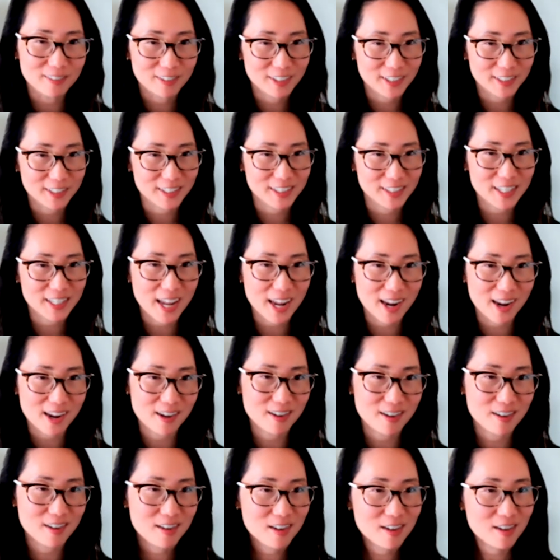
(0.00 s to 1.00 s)
It's
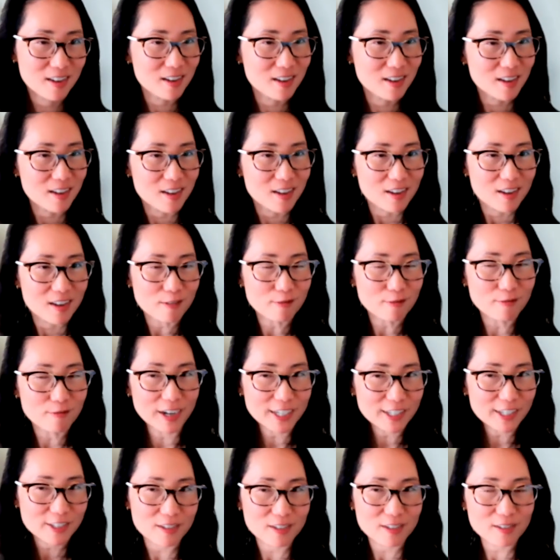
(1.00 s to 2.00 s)
saying
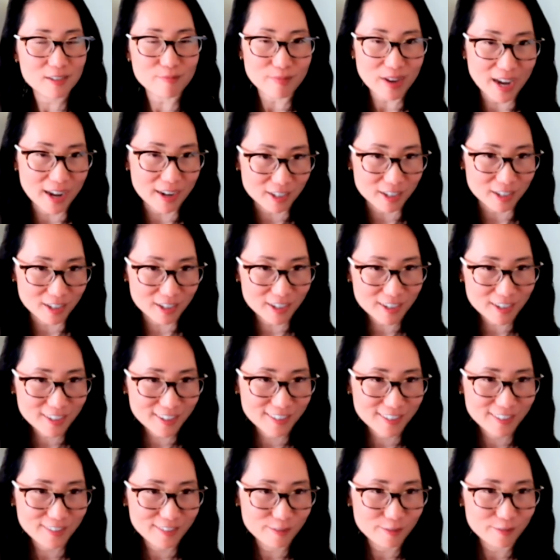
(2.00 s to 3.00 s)
race shouldn't matter,
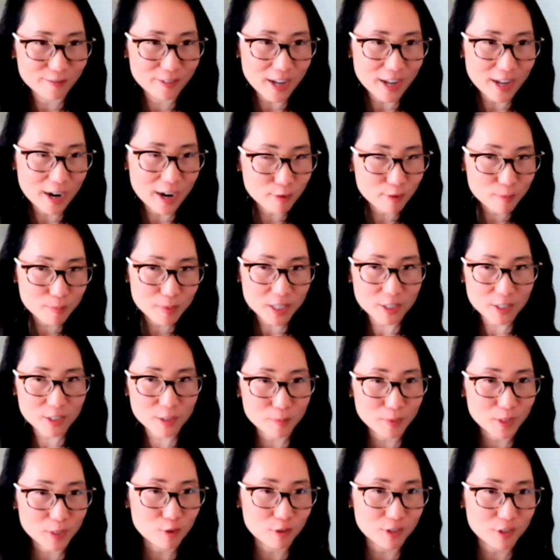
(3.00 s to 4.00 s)
everybody should
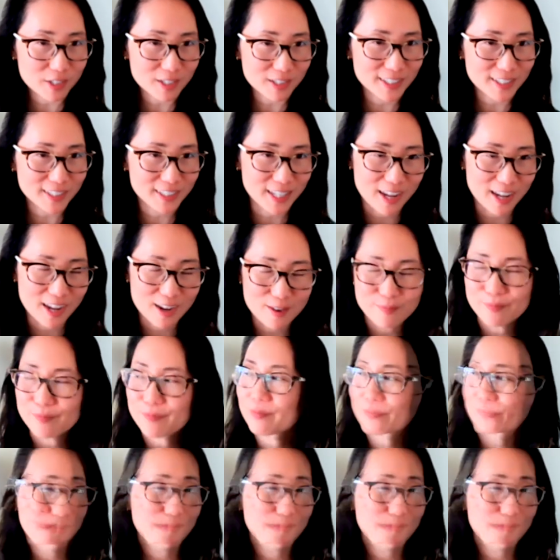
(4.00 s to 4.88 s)
be treated the same.